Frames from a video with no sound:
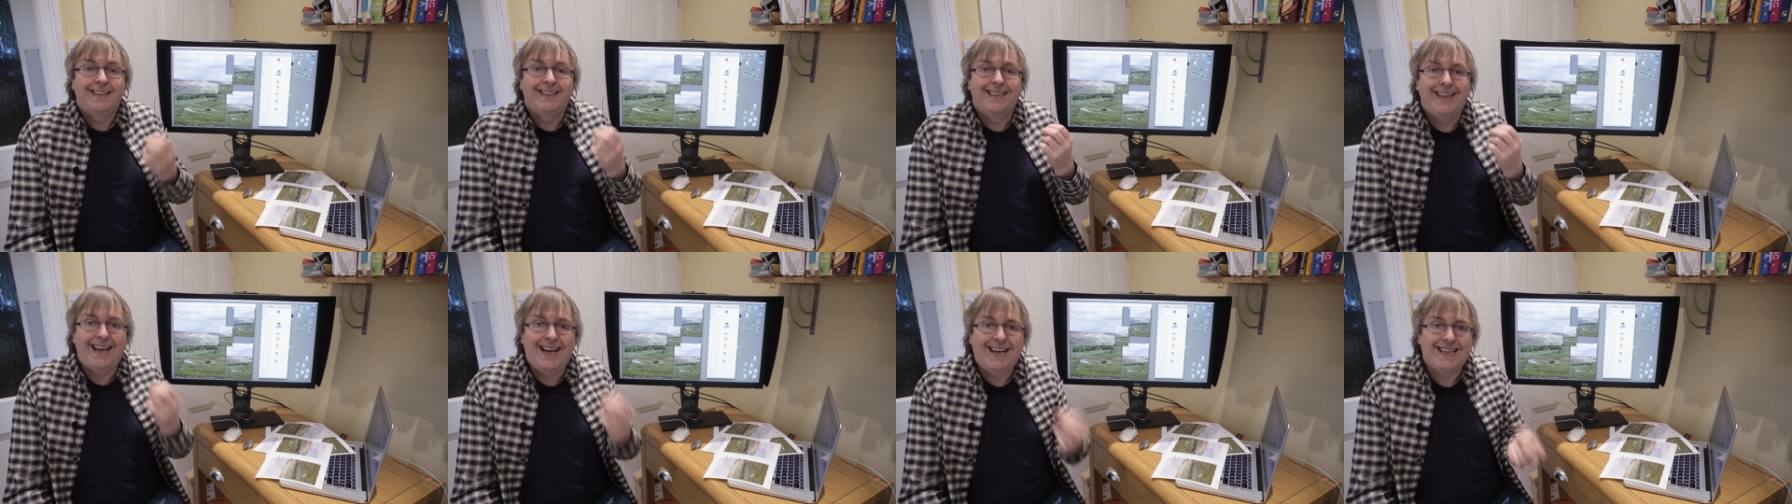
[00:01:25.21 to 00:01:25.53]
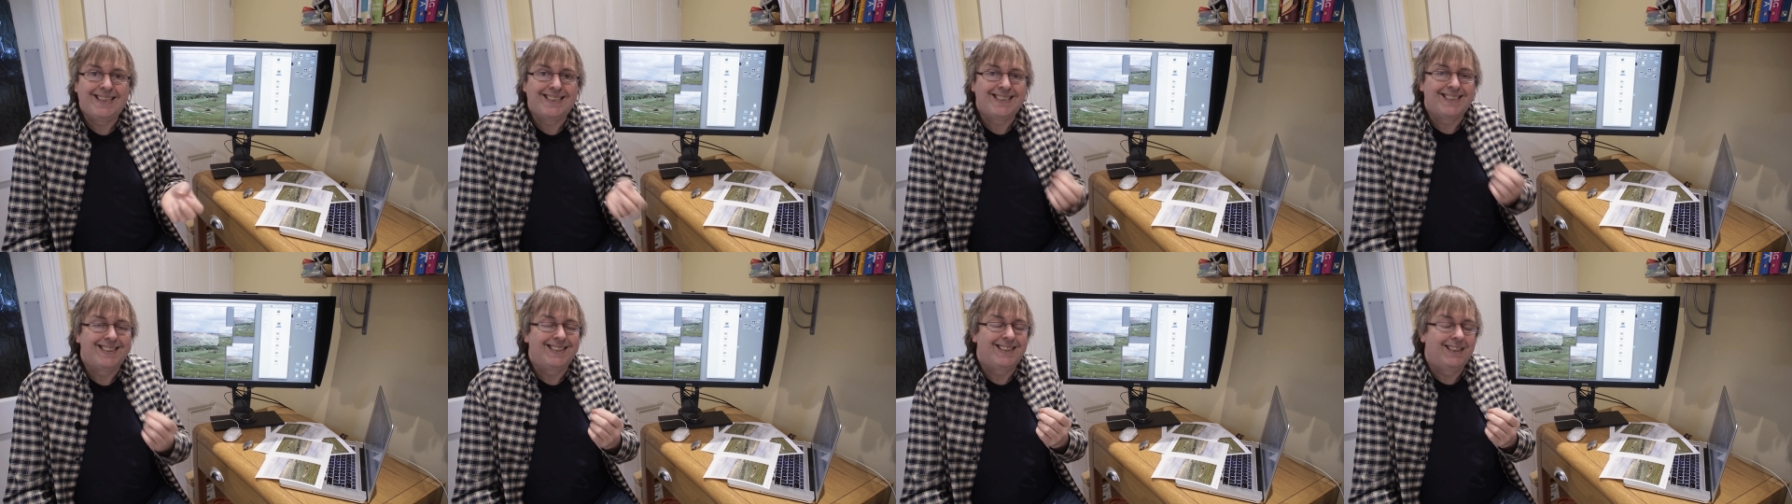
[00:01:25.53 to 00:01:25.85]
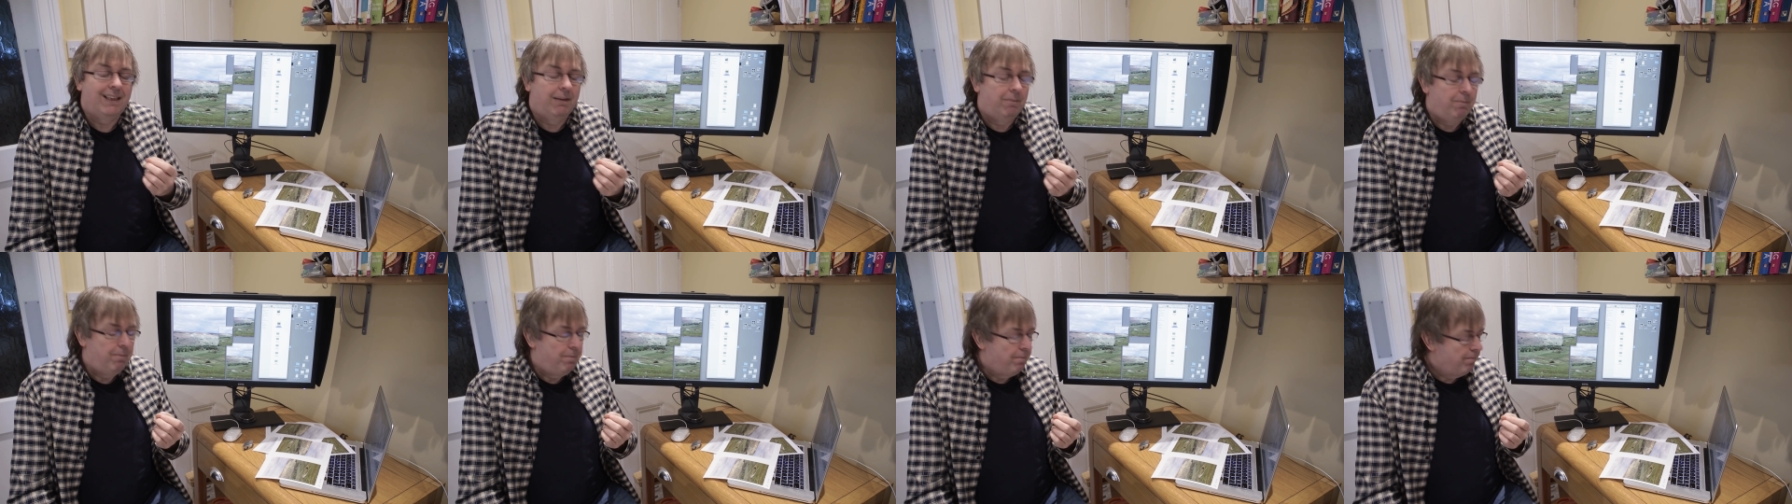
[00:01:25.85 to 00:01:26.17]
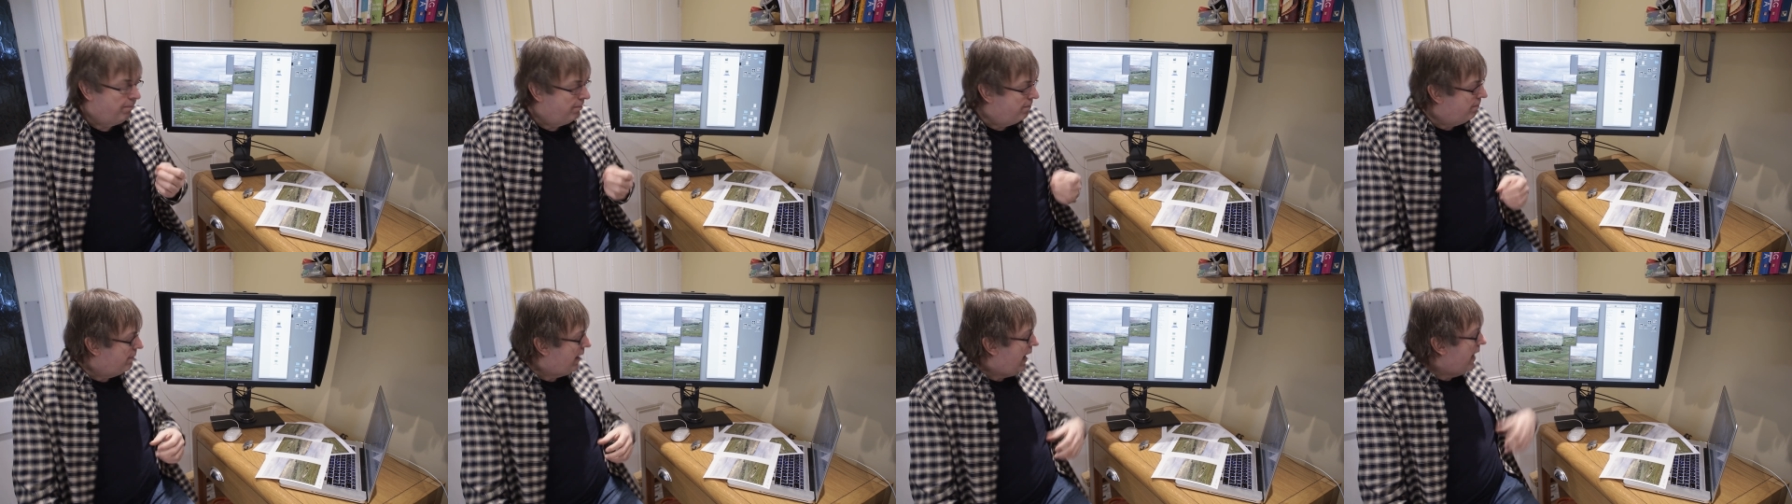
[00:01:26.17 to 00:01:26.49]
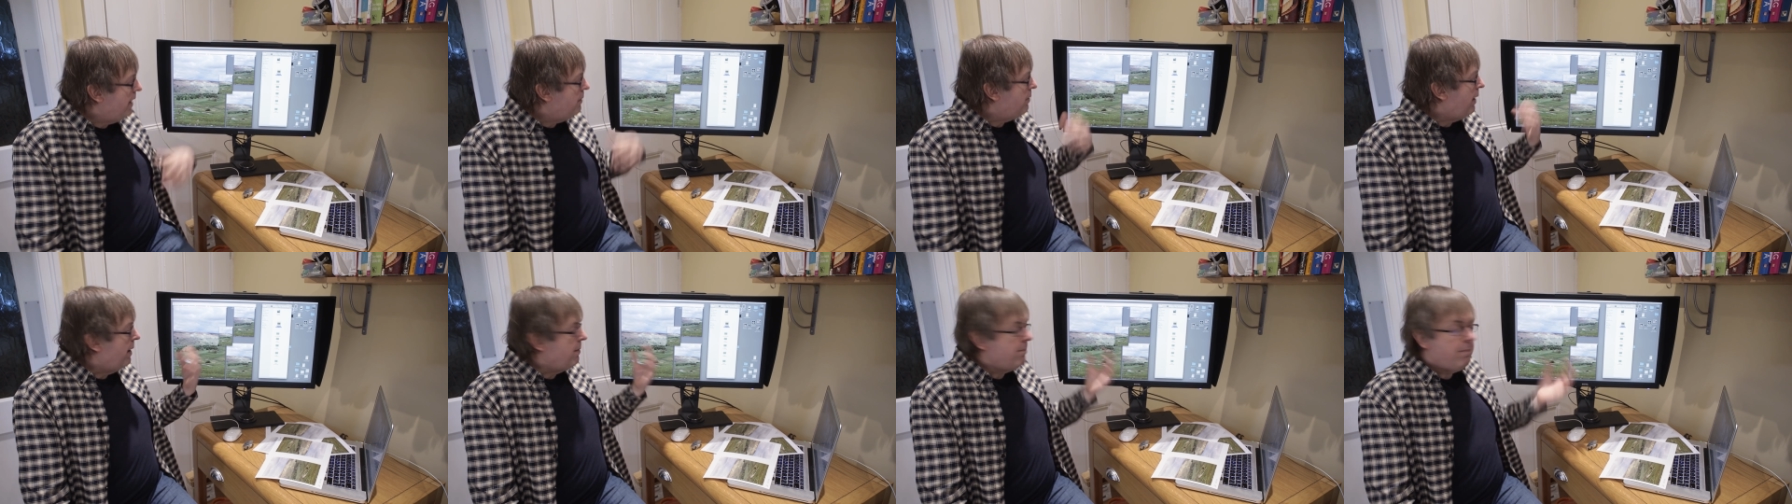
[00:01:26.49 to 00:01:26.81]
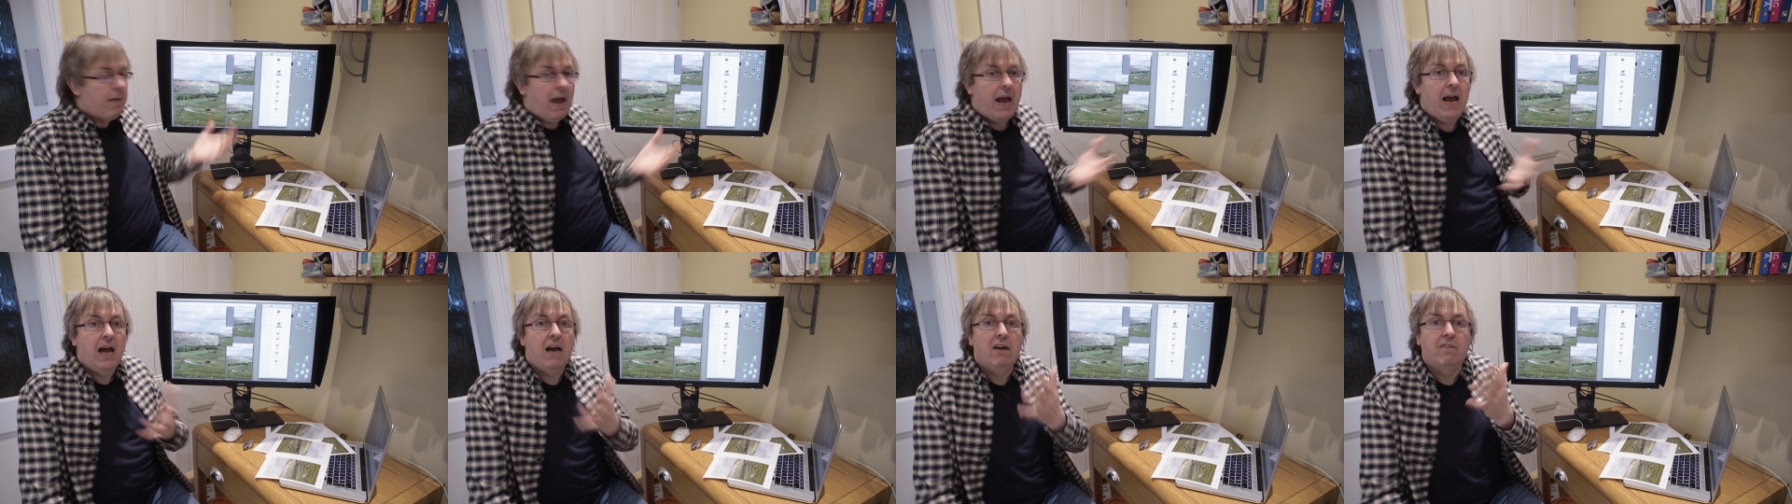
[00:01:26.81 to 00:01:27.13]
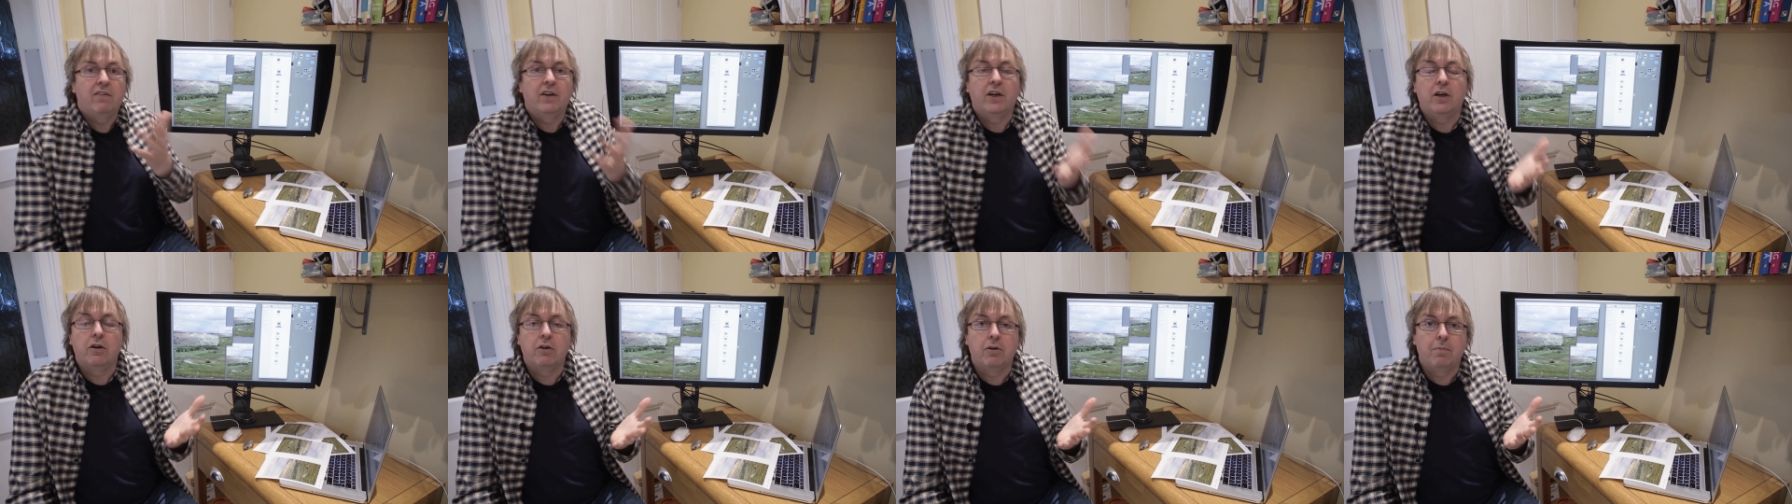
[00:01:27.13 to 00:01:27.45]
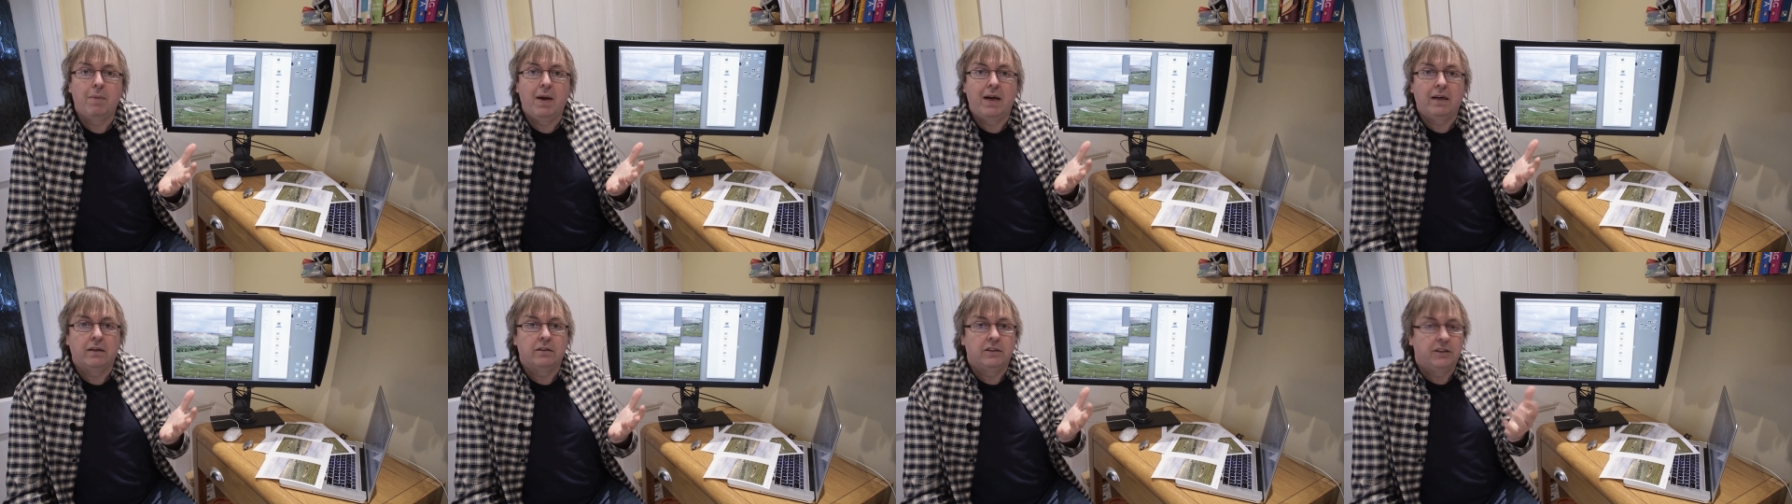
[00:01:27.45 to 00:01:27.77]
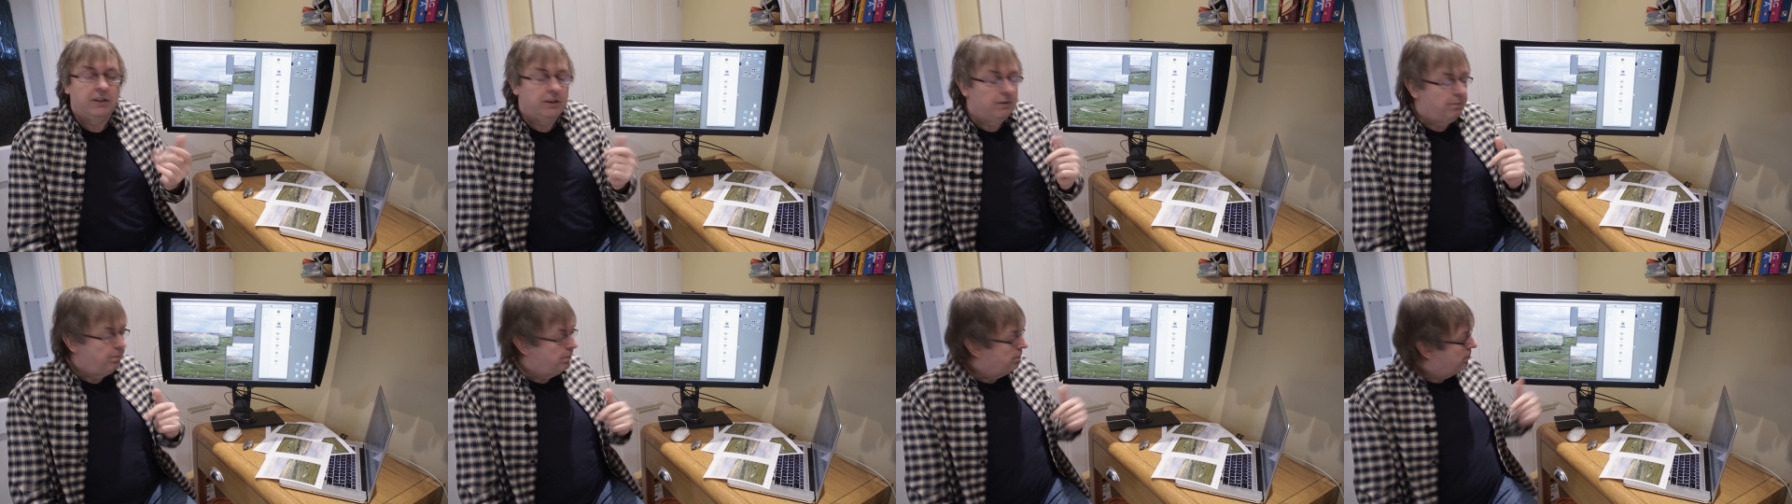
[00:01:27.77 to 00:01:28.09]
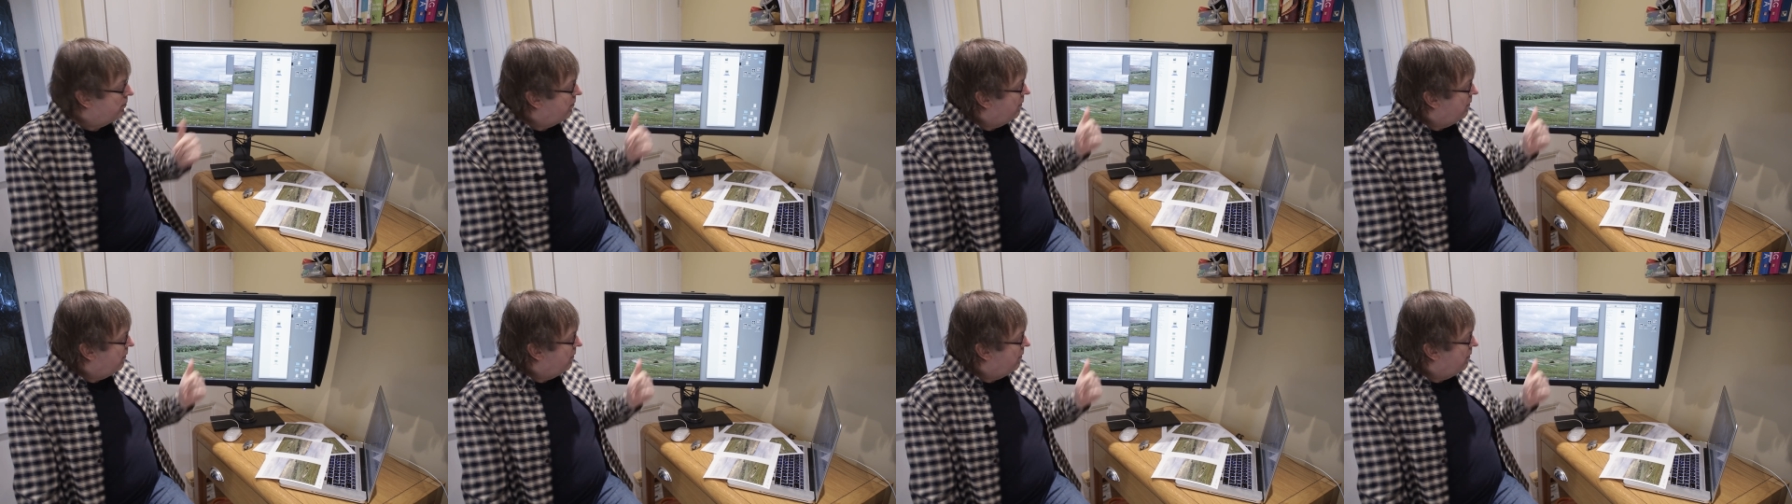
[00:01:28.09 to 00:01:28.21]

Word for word: test them. Anyway, how have I gone about it?